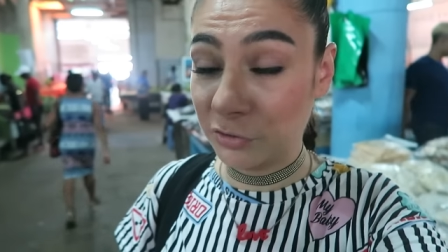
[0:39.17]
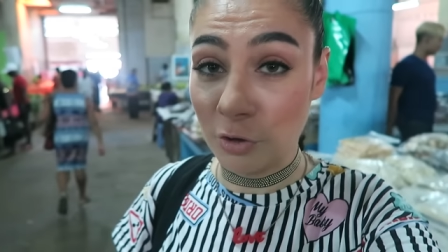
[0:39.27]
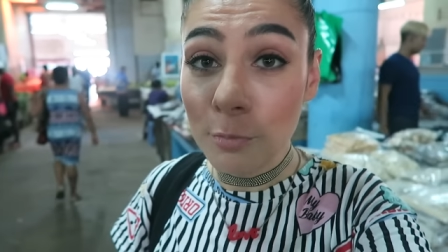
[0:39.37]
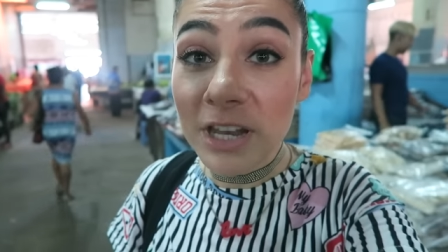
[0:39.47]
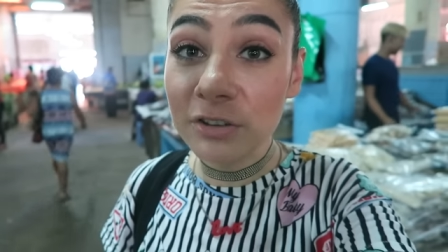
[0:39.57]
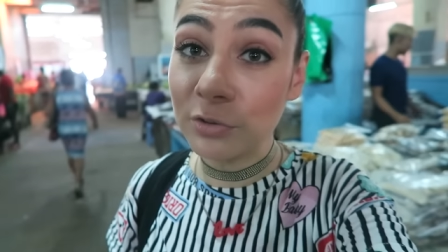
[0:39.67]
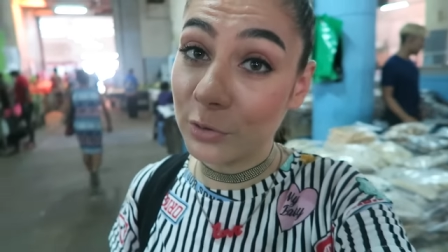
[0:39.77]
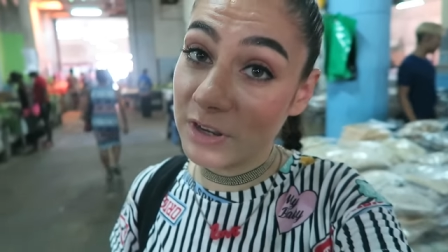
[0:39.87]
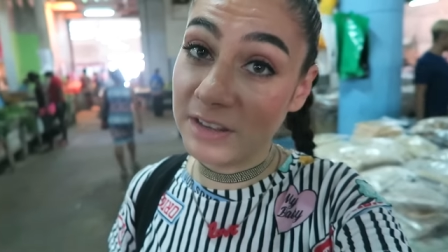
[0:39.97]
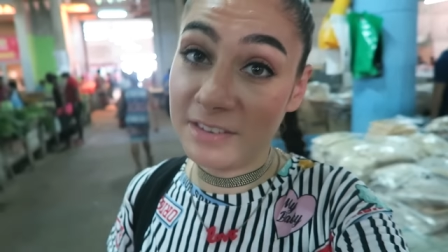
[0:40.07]
so many
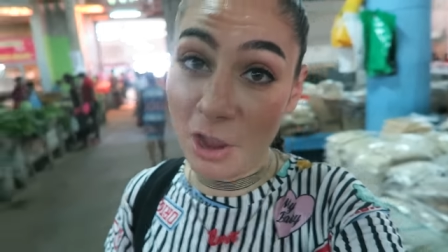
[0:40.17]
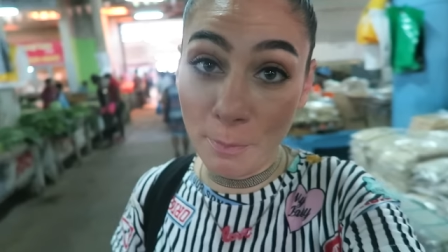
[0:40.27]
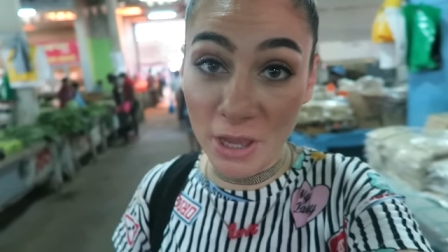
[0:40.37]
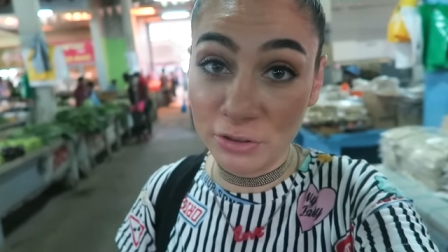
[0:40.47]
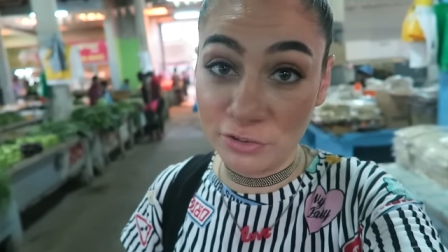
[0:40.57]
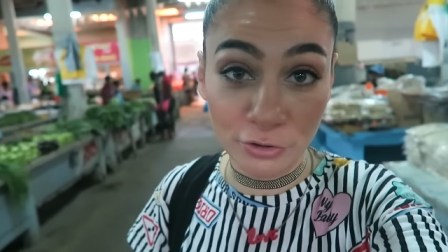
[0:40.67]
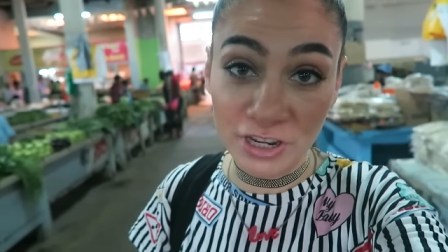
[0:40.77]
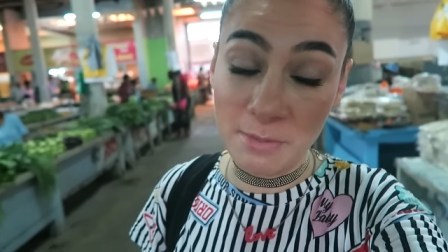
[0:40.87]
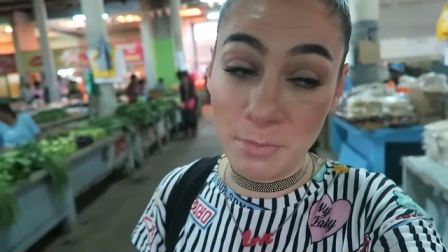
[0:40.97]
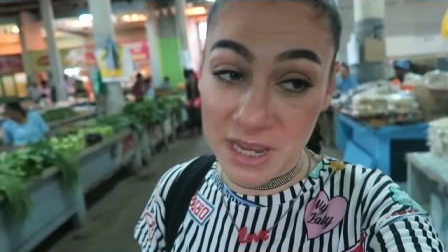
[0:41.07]
stories about
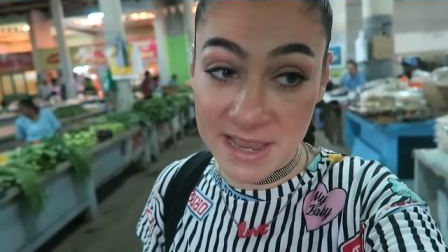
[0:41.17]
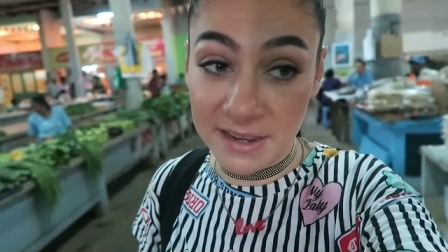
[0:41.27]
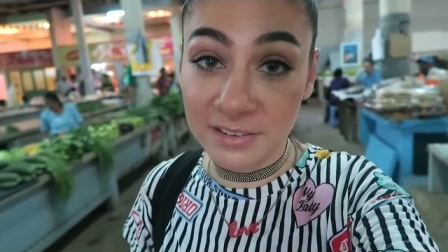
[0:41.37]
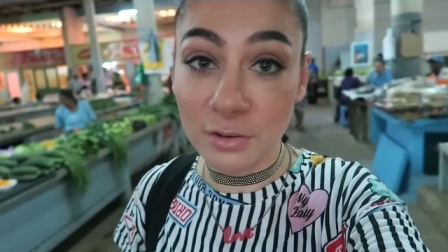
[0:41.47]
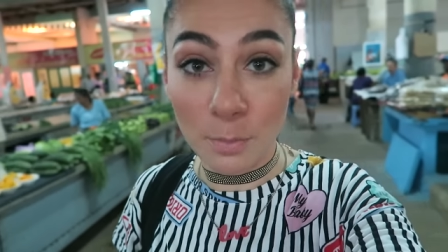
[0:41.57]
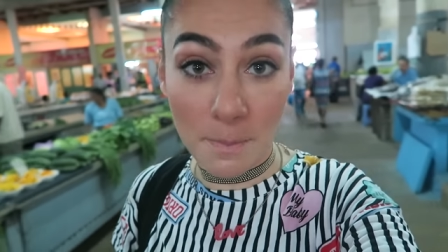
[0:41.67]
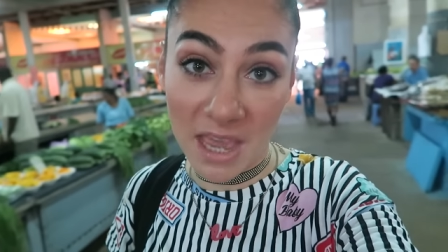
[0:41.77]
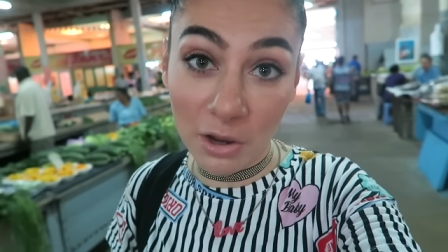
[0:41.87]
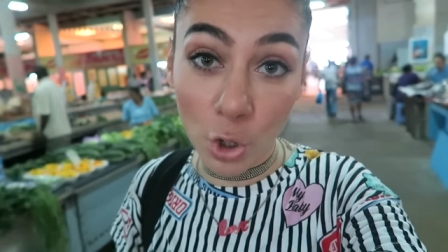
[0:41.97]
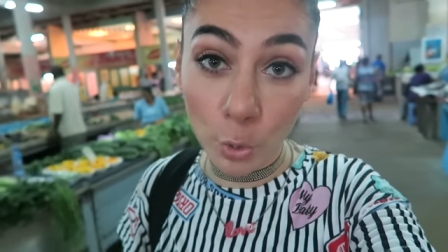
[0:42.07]
Suriname
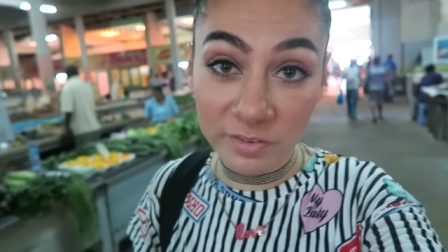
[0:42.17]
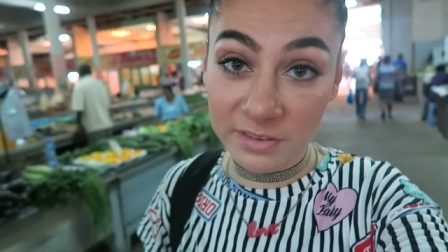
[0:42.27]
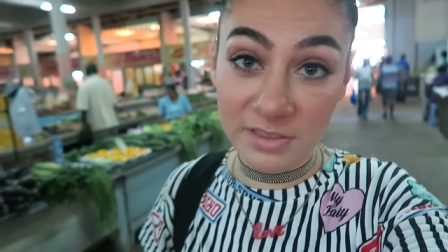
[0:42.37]
mangoes